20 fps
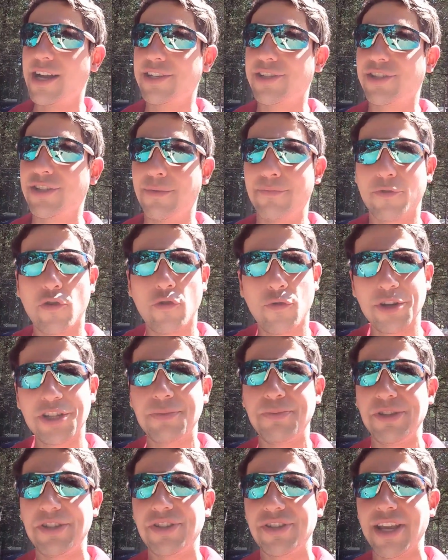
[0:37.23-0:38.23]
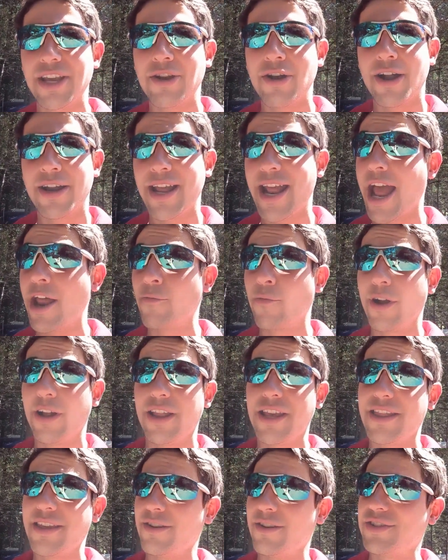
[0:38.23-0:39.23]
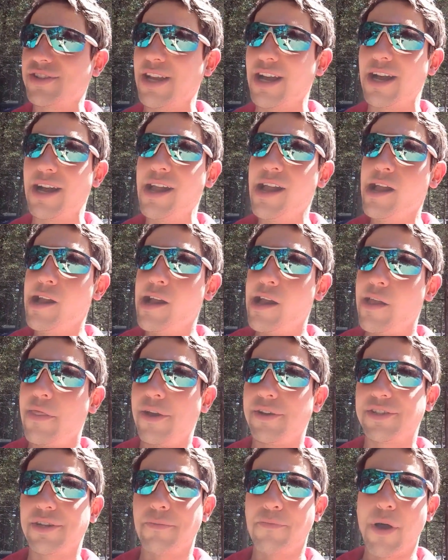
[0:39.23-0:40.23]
some crispy skin on it, and really there's a there's a,